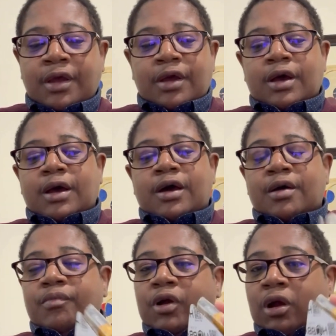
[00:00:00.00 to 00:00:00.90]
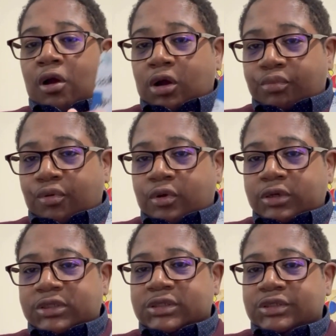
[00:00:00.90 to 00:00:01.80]

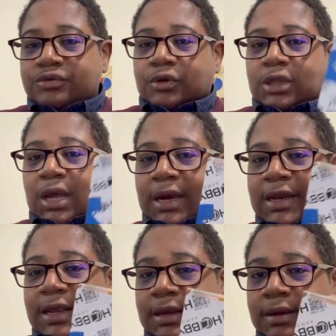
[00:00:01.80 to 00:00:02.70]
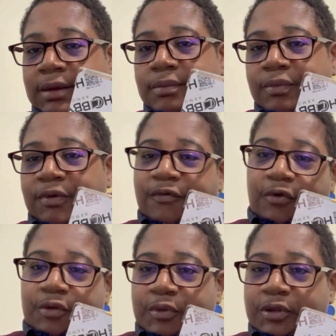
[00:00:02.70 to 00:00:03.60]
cardboard to do a lining before
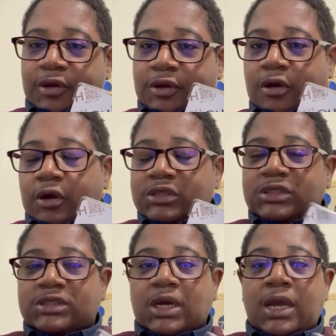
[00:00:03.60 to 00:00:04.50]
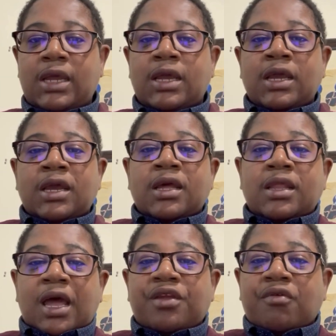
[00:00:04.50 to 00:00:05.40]
you put the cards inside,
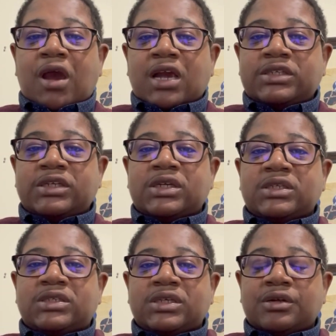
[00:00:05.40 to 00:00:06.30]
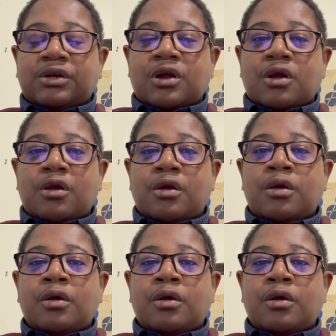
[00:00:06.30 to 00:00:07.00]
that you actually consider